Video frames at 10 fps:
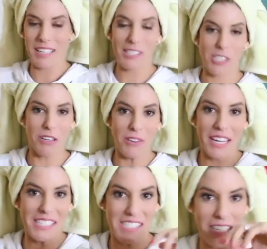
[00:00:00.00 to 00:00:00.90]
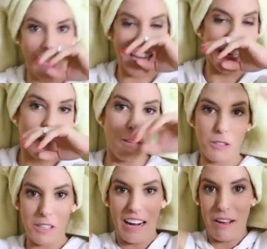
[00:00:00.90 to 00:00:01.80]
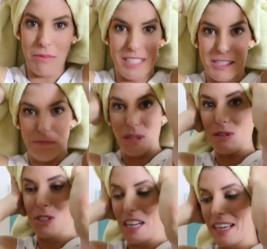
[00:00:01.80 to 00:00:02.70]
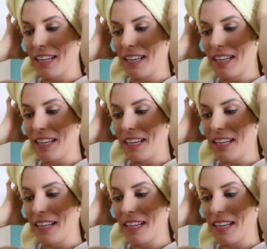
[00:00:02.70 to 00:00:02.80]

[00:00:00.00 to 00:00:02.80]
I'm gonna show you guys tonight. I told her I wanted to blow dry